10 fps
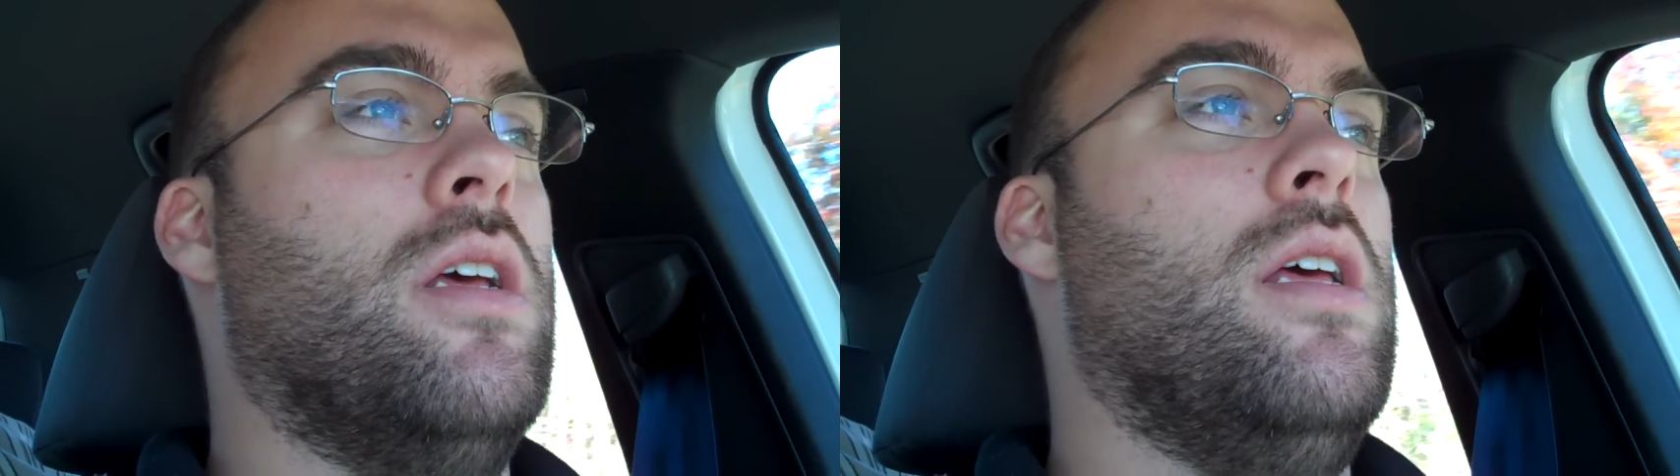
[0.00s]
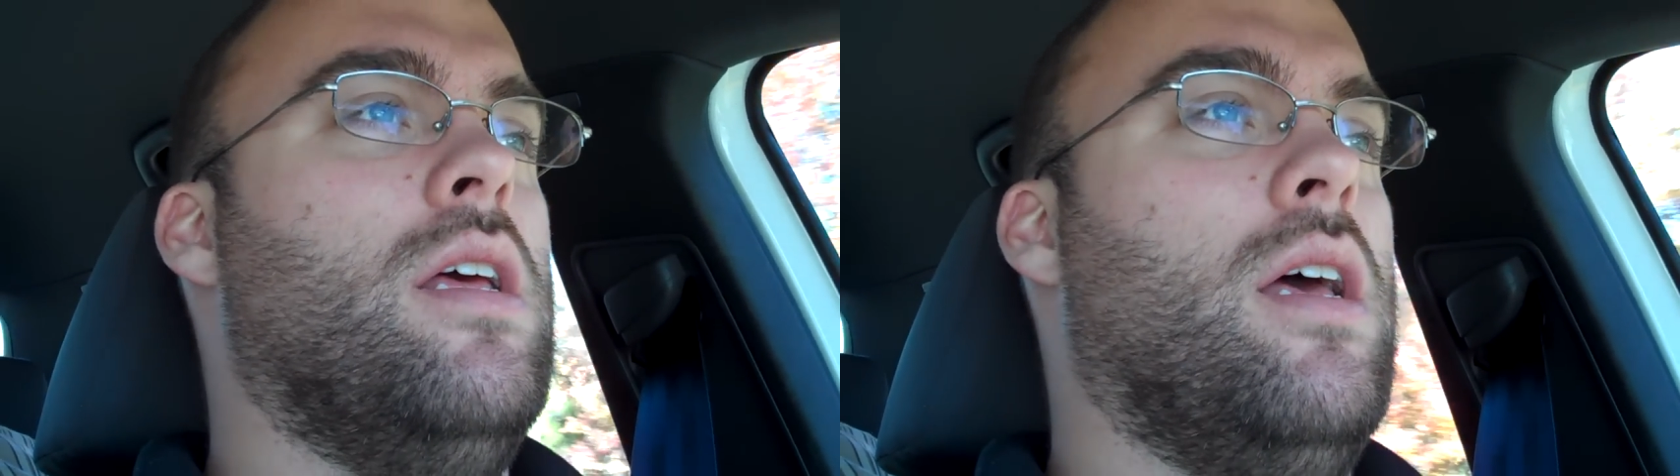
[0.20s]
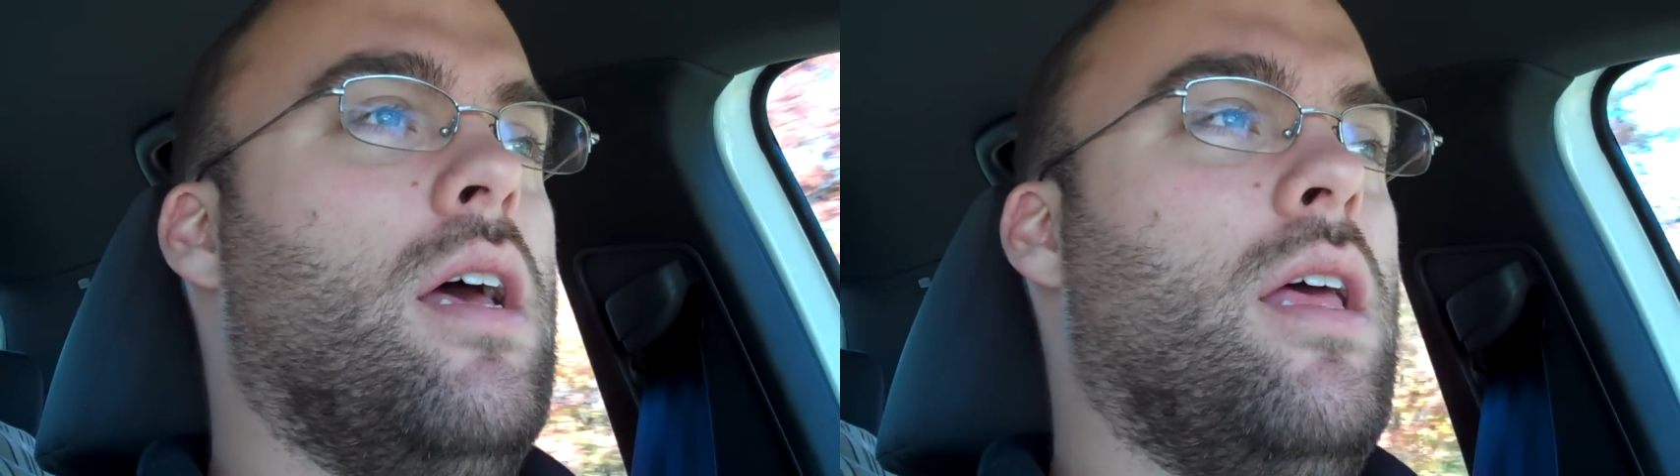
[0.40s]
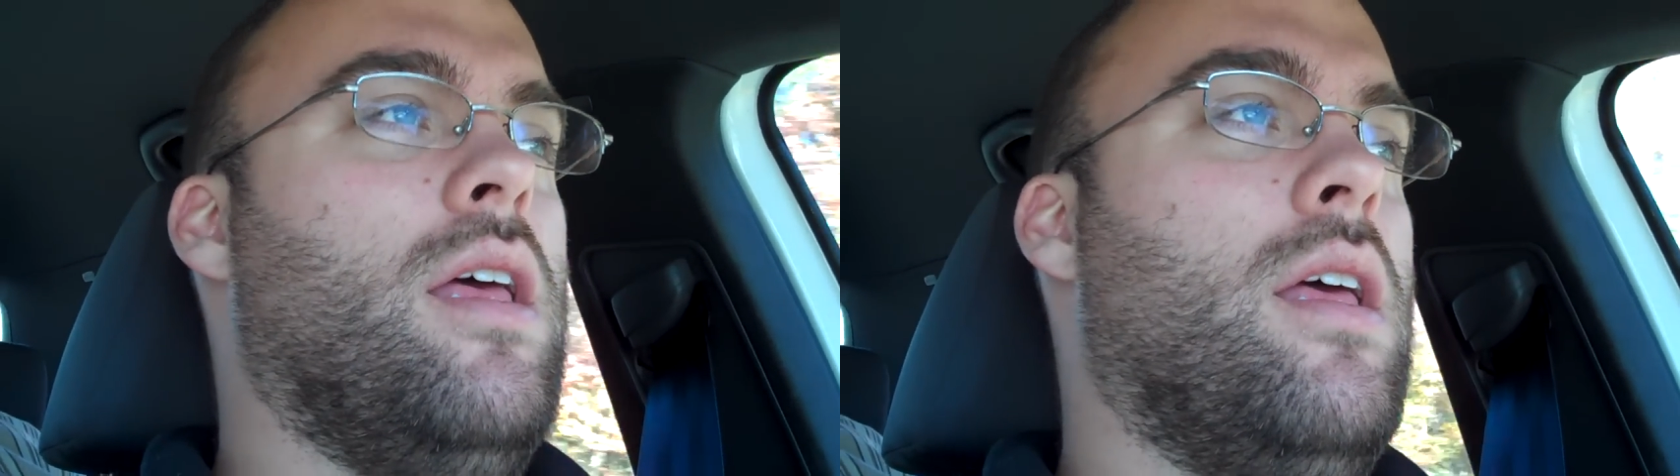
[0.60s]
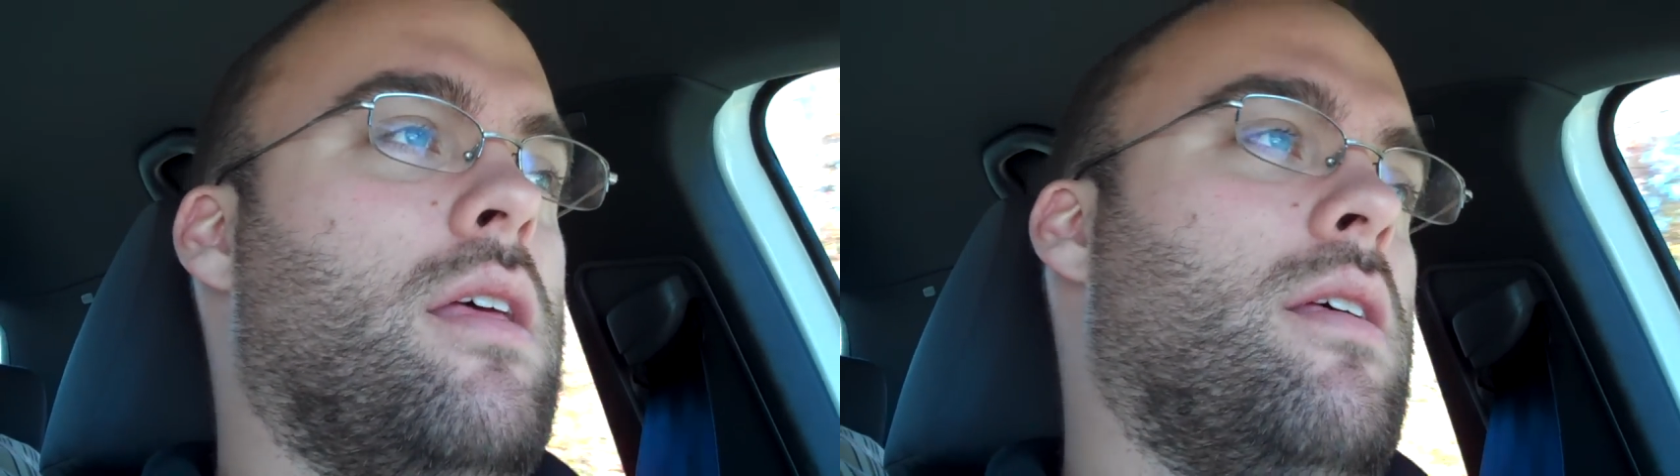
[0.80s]

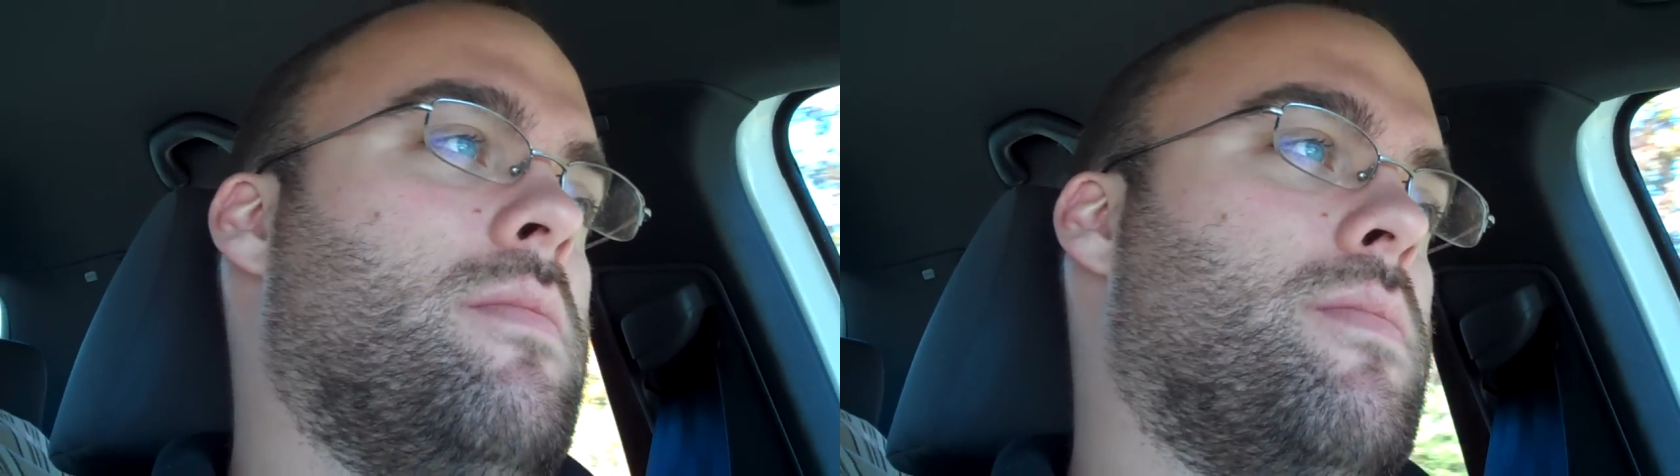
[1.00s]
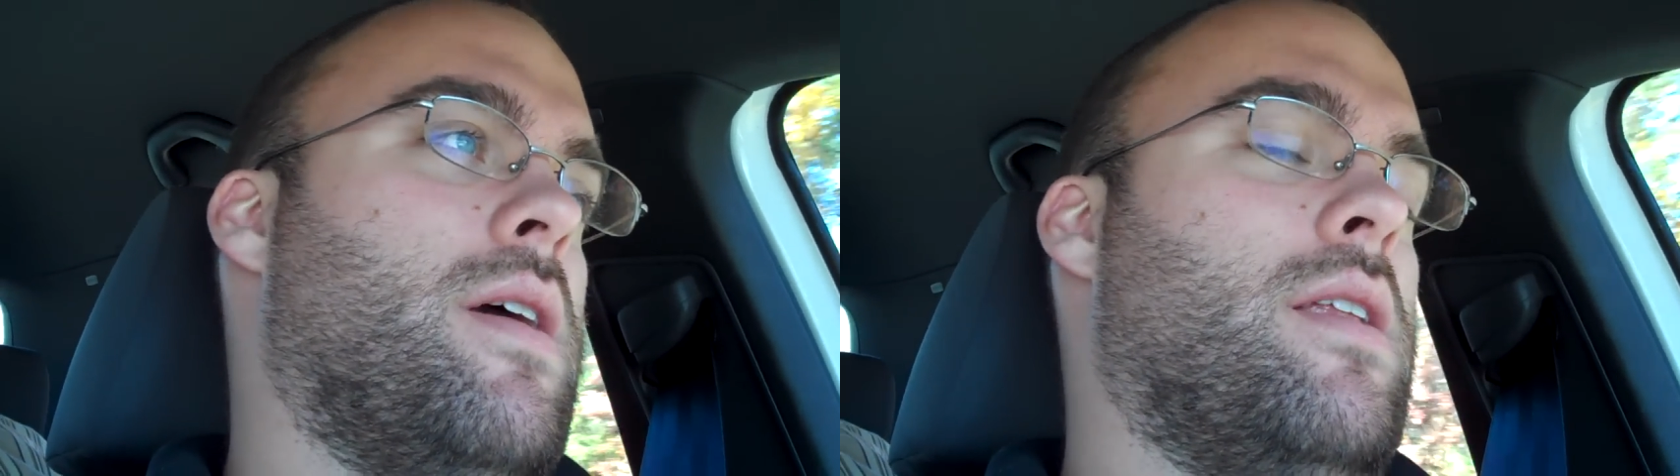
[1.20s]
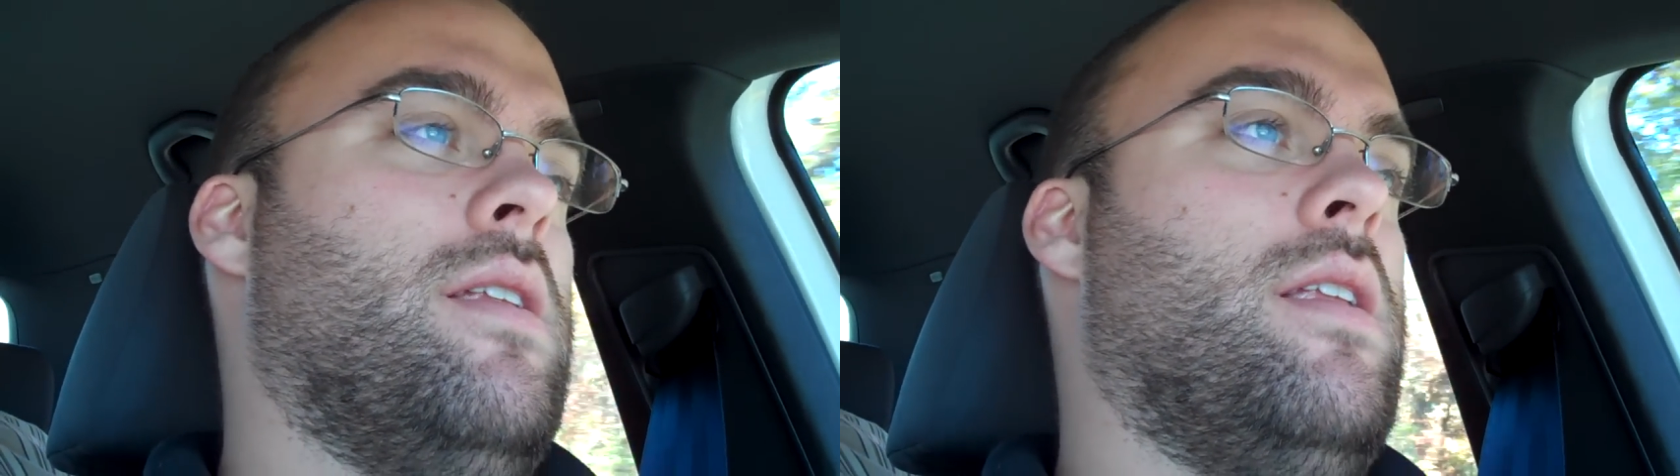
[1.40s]
uh, but